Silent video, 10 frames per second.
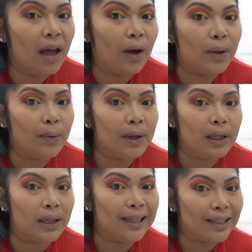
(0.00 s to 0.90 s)
I only went
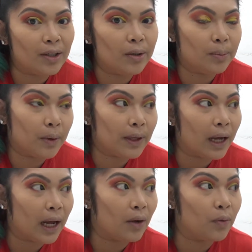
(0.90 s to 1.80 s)
a little more than
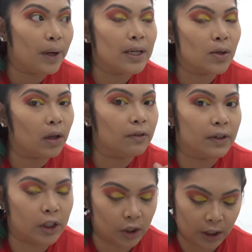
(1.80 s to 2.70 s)
halfway, so I'll
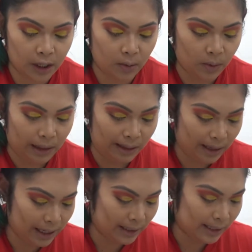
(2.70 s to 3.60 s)
finish it with
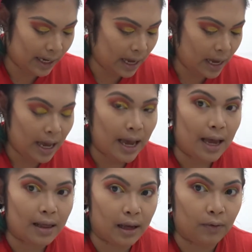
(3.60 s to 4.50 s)
Lit.
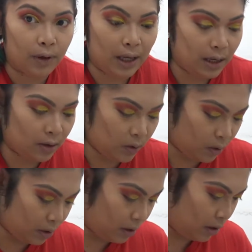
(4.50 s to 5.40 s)
And then for the inner
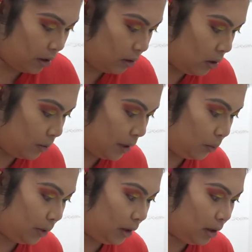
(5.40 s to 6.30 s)
corner, I'll go in
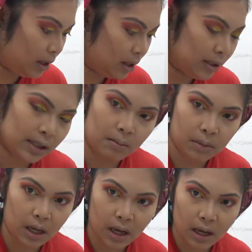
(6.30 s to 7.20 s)
with
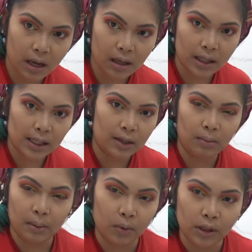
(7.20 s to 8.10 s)
something that's a little
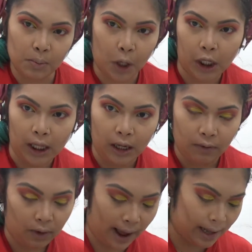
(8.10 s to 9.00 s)
bit more sparkly
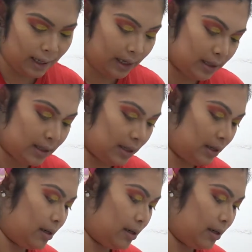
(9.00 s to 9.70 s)
for the highlight.